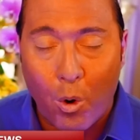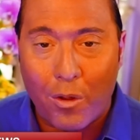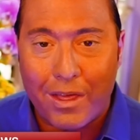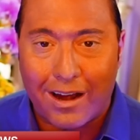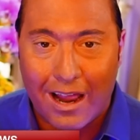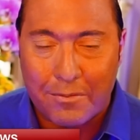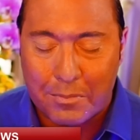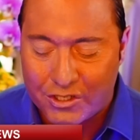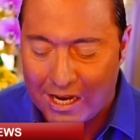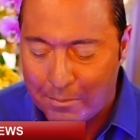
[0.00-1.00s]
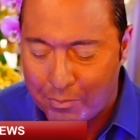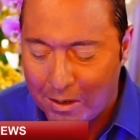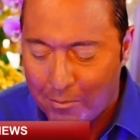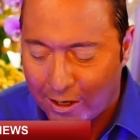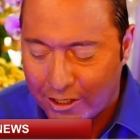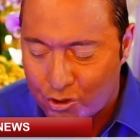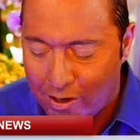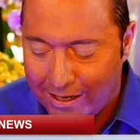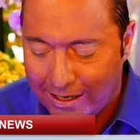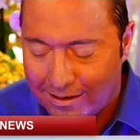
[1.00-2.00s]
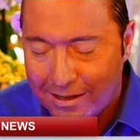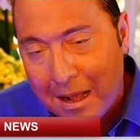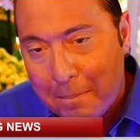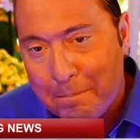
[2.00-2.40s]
more than 11% in pre-market trading.